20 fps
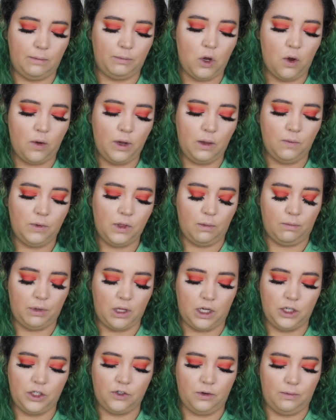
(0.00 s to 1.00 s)
I'm going in with the
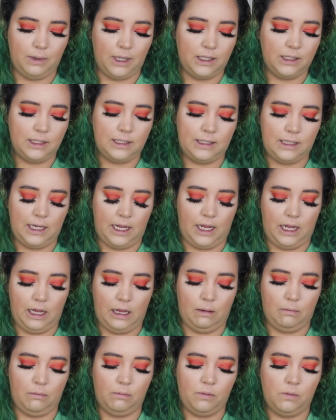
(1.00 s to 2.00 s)
blush from that
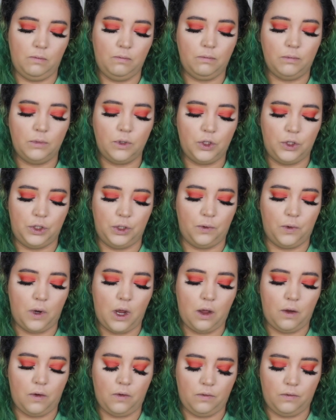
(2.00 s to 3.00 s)
same
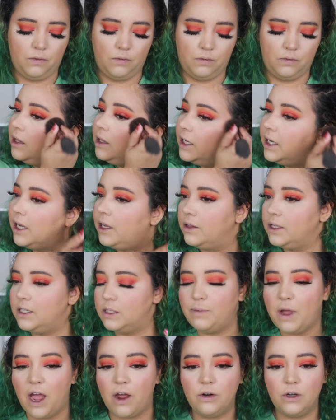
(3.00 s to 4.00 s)
duo. like how
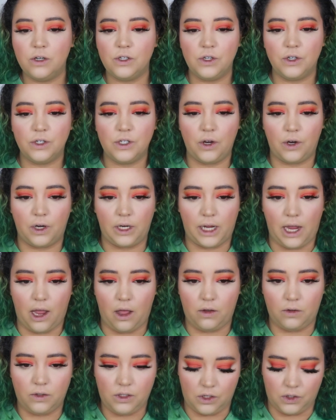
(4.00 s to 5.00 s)
these powders are turning
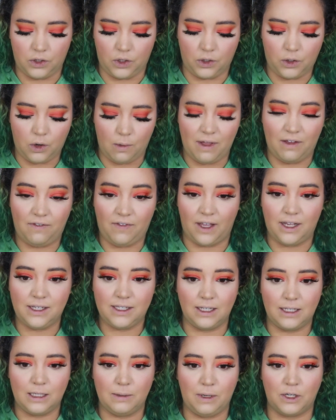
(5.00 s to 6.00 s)
out to look on my face,
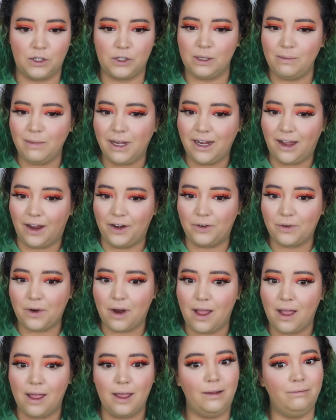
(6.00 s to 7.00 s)
like especially my under
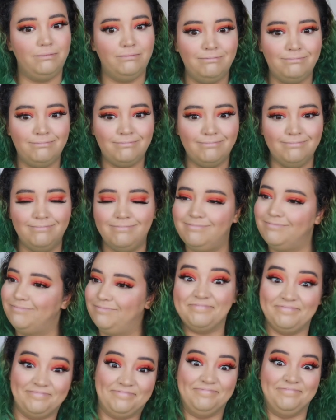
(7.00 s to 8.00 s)
eye.
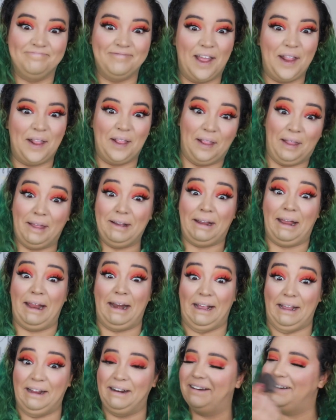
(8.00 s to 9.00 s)
Look
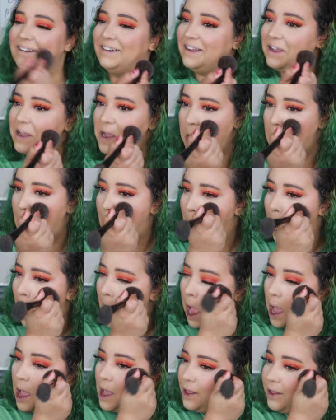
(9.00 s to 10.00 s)
at it.
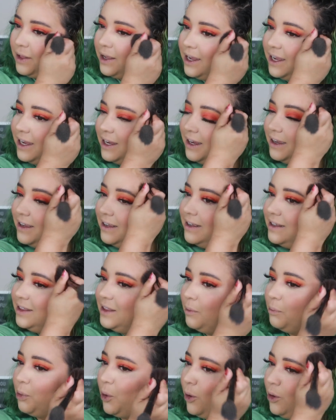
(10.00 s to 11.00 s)
Like
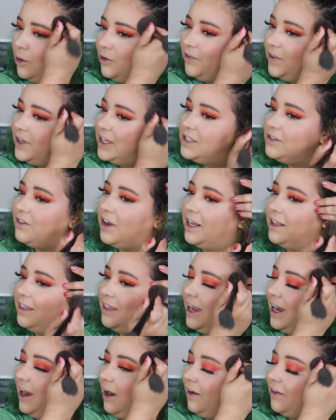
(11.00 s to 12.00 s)
the proof is right
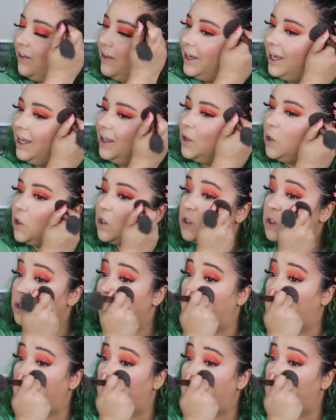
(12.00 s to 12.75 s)
there. Like it looks